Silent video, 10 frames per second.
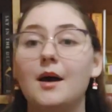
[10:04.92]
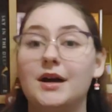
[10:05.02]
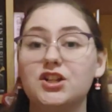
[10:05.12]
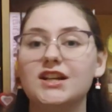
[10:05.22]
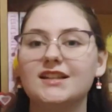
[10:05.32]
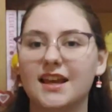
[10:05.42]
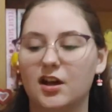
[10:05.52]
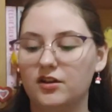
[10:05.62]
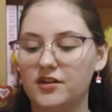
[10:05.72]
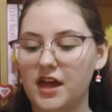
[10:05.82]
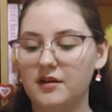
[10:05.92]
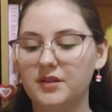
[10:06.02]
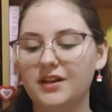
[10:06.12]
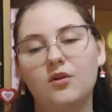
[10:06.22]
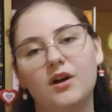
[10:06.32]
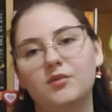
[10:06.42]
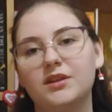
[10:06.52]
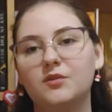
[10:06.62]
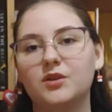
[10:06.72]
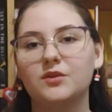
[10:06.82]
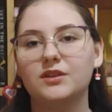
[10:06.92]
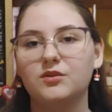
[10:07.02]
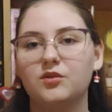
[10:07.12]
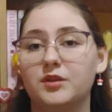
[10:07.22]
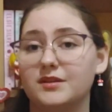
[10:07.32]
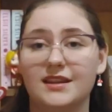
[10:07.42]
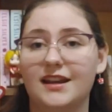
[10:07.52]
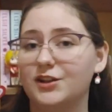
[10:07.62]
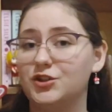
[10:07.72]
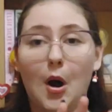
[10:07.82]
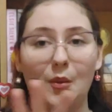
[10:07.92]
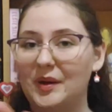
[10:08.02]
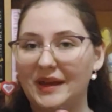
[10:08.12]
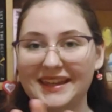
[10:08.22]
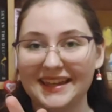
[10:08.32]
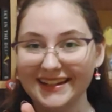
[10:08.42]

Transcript: Imagine I say all of that and I'm like, oh, I really want to read The Cruel Prince and then I don't pick it.